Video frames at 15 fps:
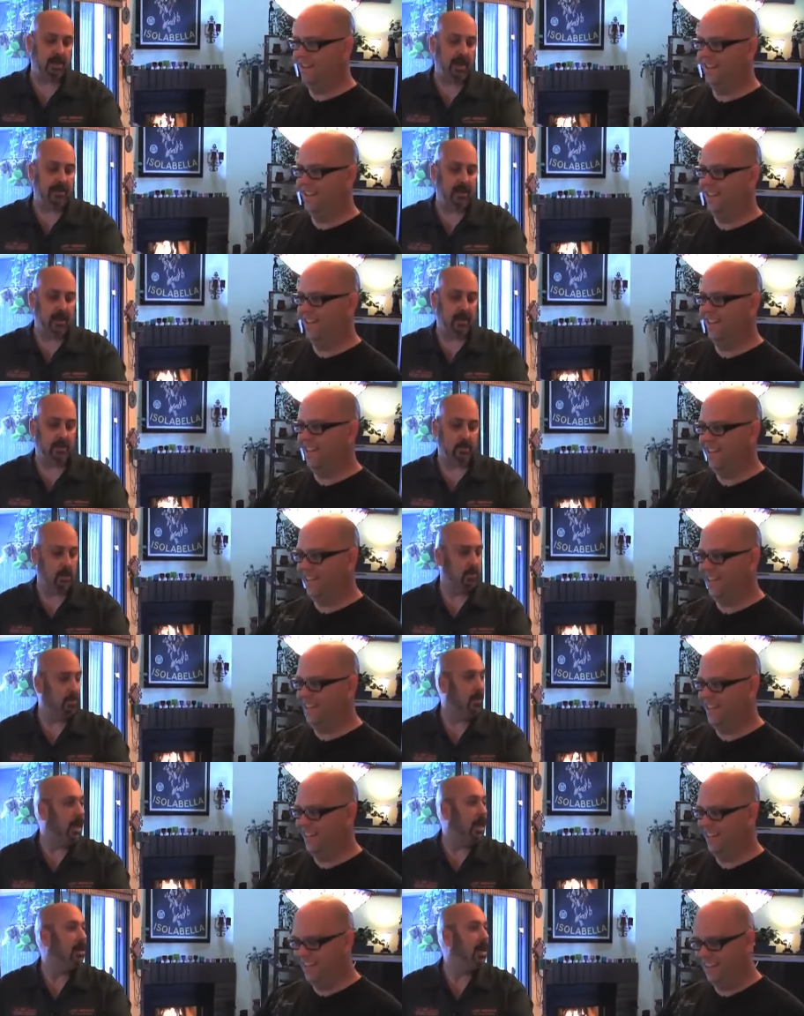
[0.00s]
Speaker 1: You have a
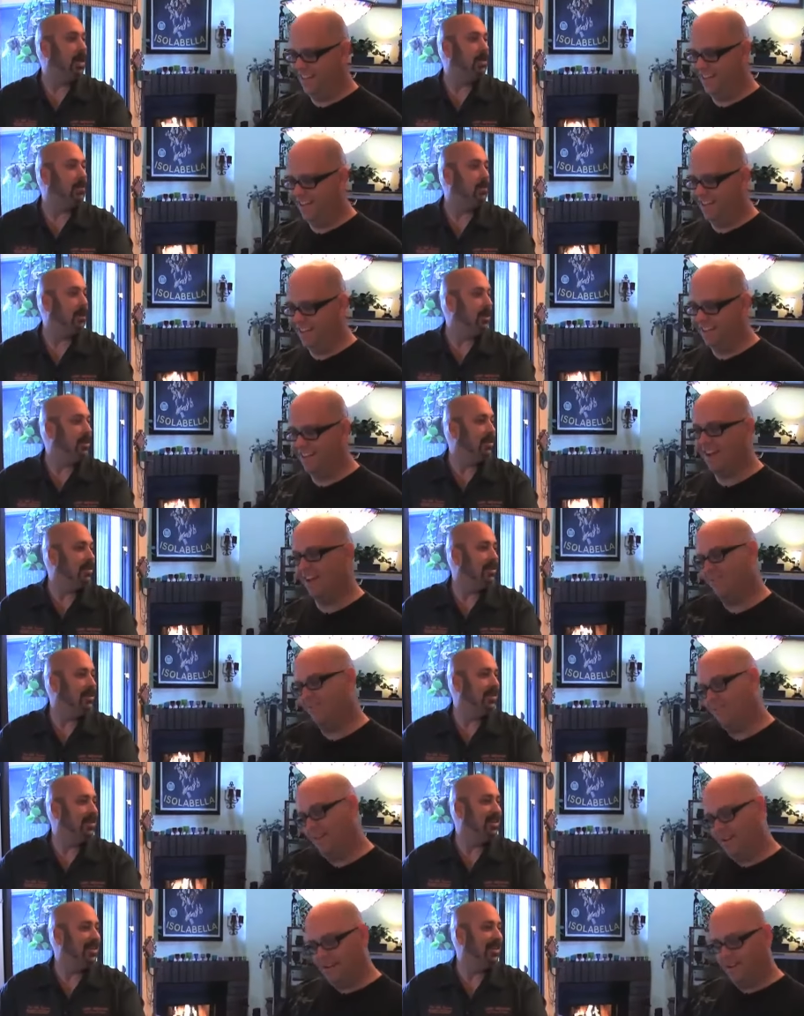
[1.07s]
Rodenbach glass. But
Speaker 2: oh,
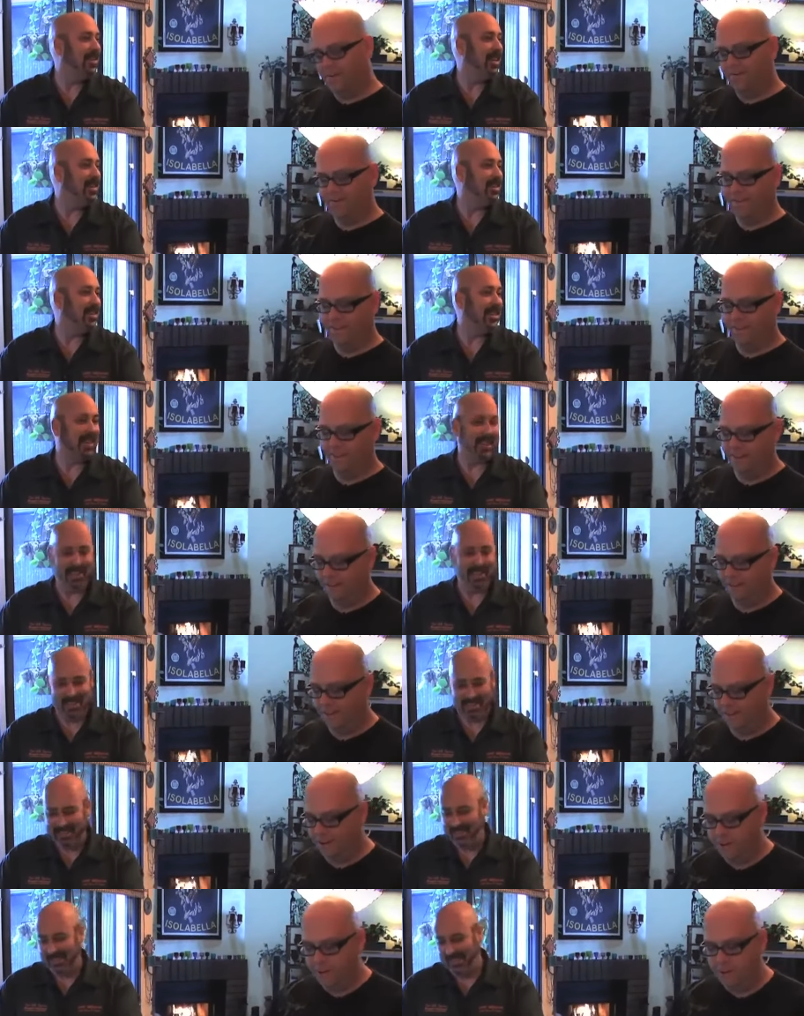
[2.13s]
well, you know. That's okay.
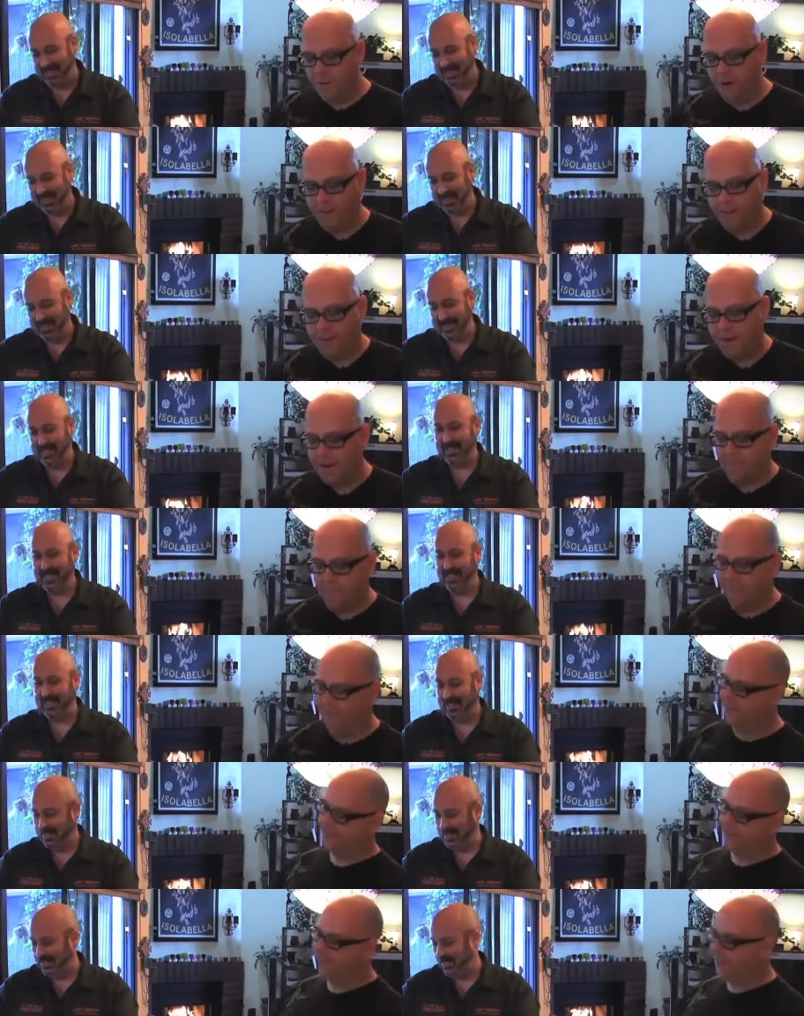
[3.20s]
You, you are the man for
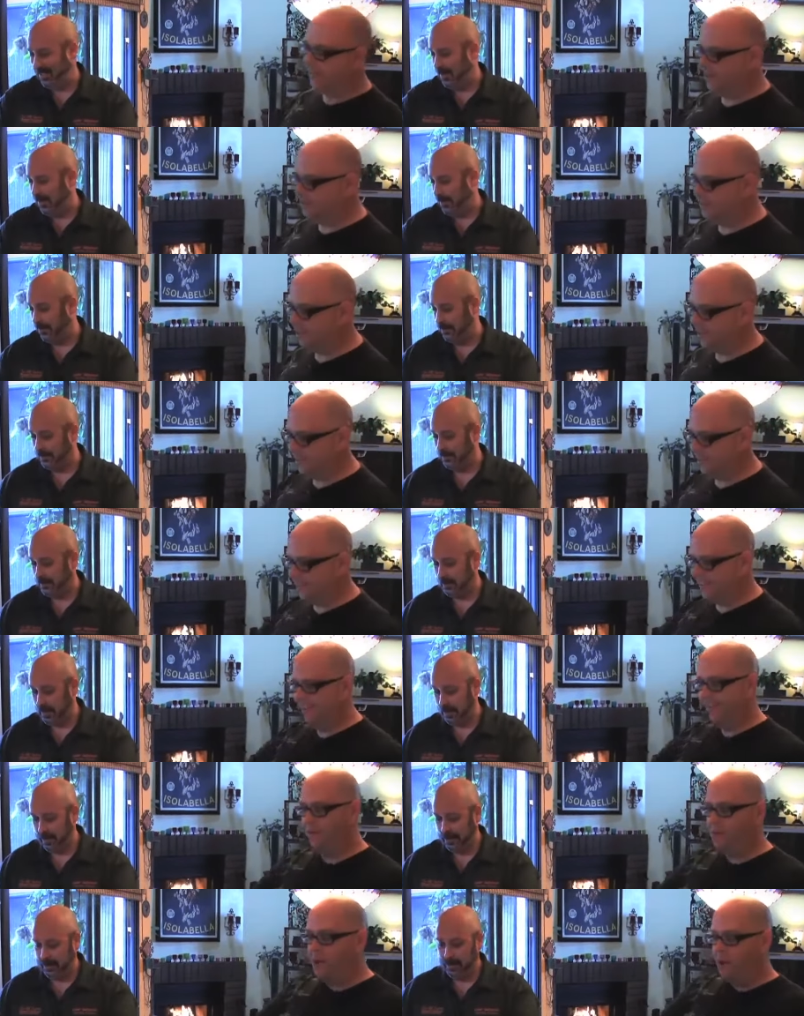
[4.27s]
this, this episode.
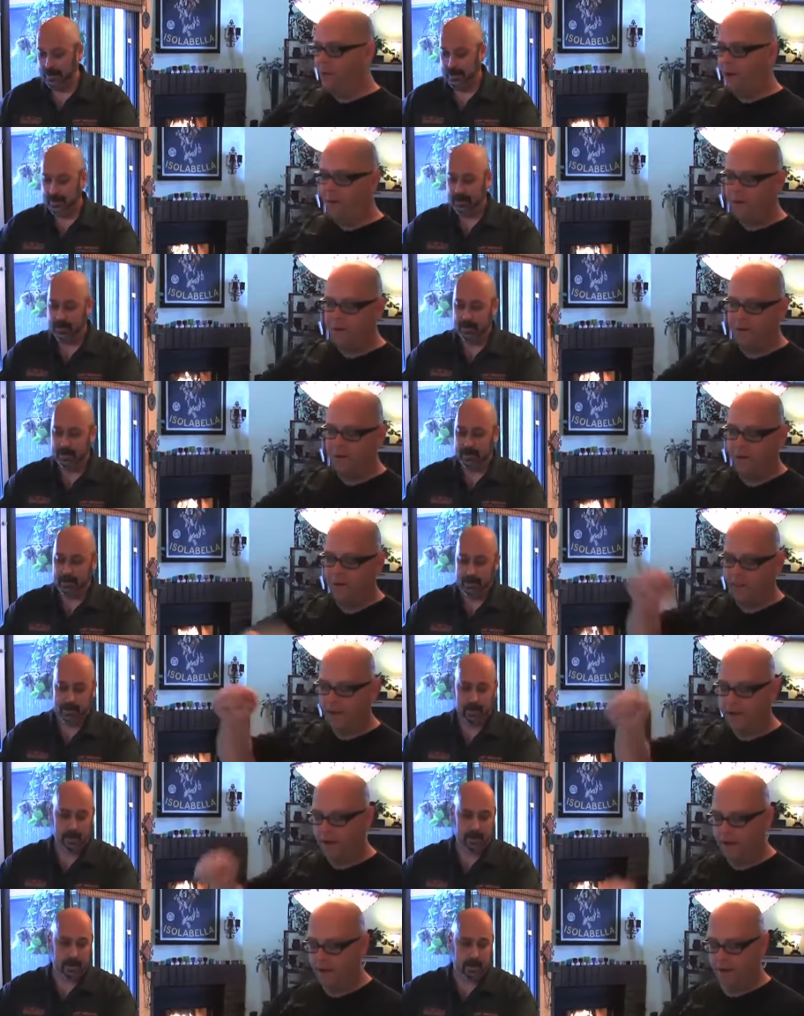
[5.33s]
So uh, while we're doing
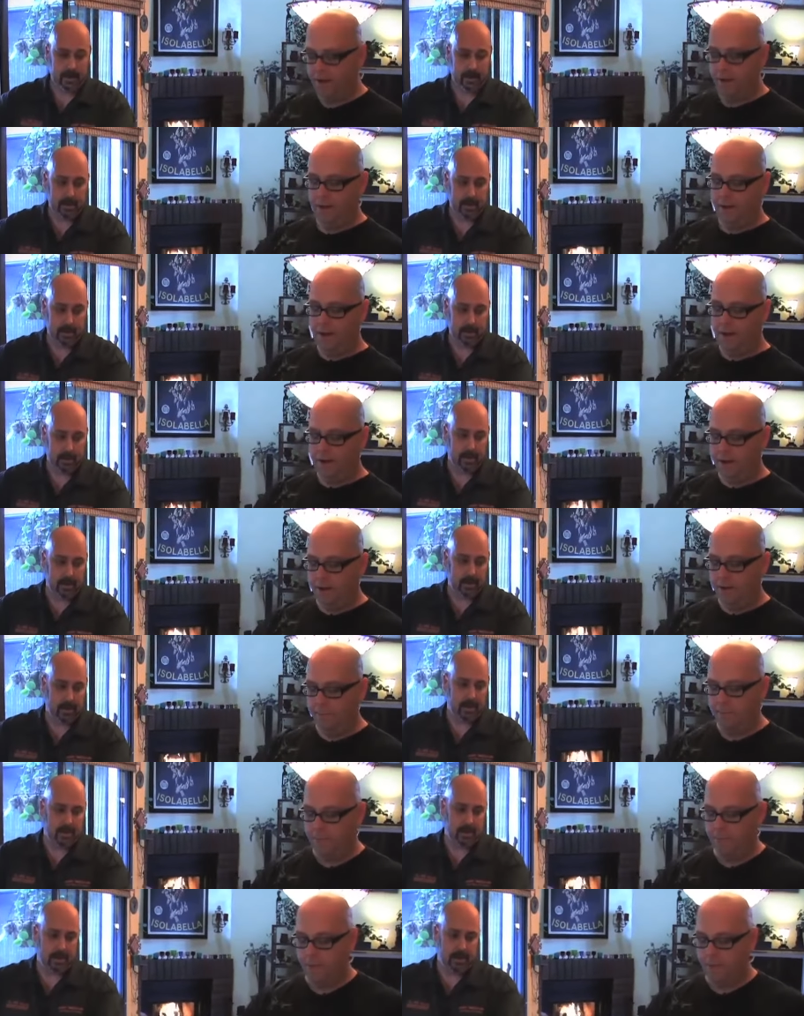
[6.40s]
that,
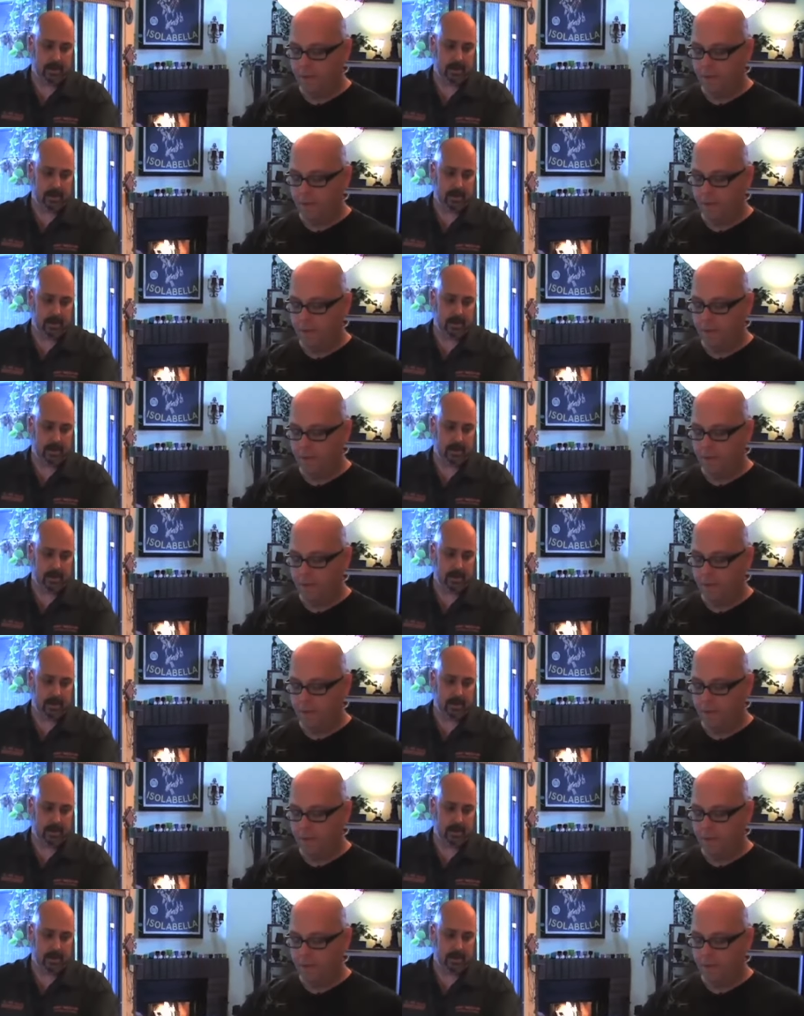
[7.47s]
um,